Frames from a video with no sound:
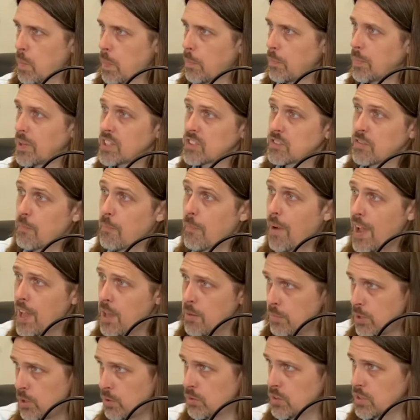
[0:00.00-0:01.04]
Because if my
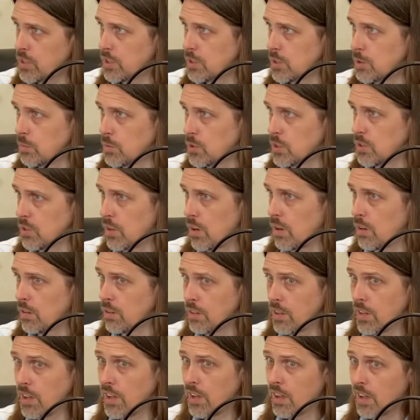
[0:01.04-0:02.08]
immune system's
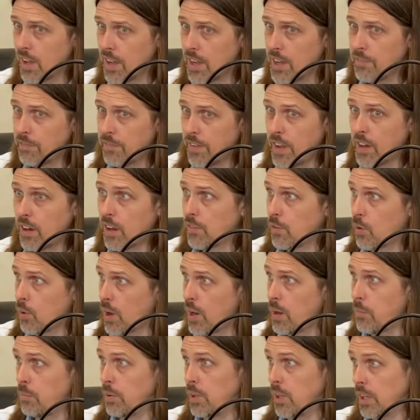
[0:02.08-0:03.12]
strong, I can fight off
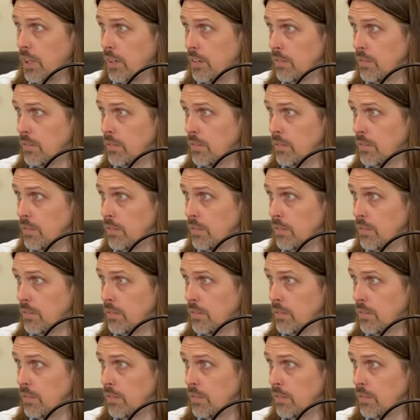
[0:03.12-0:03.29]
quite a bit.